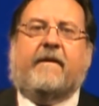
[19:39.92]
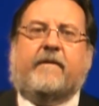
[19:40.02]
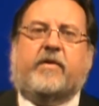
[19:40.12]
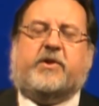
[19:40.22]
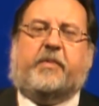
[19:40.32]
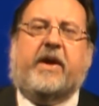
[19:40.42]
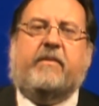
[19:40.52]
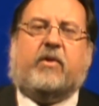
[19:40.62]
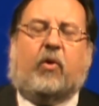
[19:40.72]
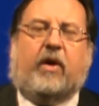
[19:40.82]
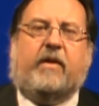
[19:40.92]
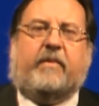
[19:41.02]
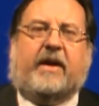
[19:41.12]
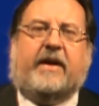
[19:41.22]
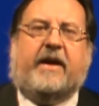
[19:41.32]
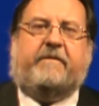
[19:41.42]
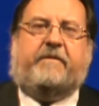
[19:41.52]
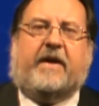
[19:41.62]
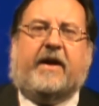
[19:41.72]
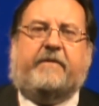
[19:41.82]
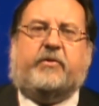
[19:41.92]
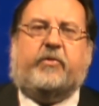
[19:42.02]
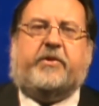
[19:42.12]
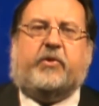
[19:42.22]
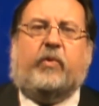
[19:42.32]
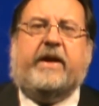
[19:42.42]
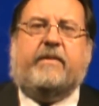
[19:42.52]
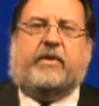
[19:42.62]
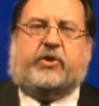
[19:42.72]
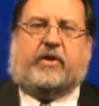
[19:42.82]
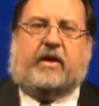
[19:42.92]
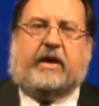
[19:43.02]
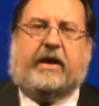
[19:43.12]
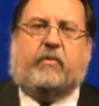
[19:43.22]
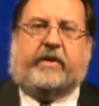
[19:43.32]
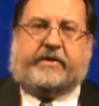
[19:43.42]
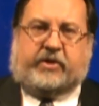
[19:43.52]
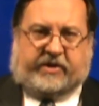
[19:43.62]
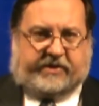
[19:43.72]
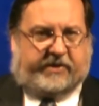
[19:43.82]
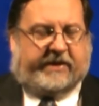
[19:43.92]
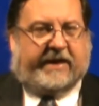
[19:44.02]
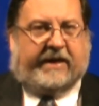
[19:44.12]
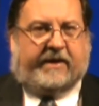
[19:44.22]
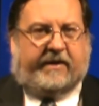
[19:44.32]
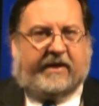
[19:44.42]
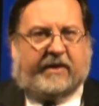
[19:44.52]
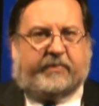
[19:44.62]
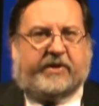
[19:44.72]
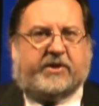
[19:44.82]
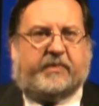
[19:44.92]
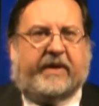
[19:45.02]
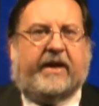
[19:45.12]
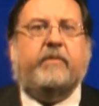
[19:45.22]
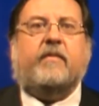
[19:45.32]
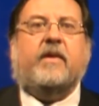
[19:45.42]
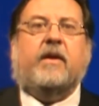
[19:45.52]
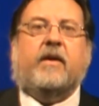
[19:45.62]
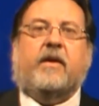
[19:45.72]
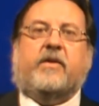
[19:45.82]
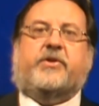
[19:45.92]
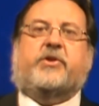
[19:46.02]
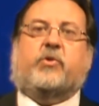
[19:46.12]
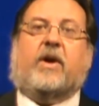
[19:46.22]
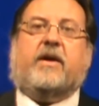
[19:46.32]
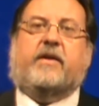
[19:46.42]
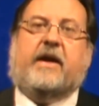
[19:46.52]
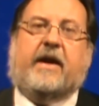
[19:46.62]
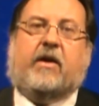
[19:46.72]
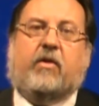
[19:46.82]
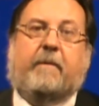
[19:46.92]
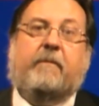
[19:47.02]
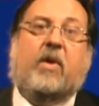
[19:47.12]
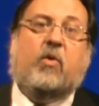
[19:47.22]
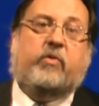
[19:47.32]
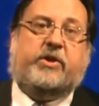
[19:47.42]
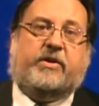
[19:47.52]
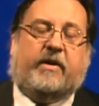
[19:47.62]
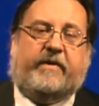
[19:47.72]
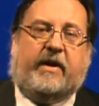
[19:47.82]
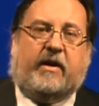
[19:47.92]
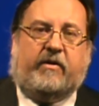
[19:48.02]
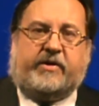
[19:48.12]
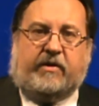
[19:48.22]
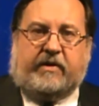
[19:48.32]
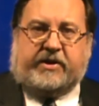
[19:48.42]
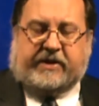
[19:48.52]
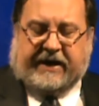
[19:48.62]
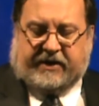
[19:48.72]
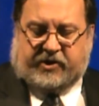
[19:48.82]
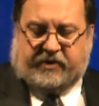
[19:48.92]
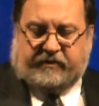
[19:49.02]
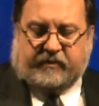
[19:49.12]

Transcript: the Supreme Court, by a 5-3 majority, with Justice Kagan not participating, struck down most of the Arizona statute.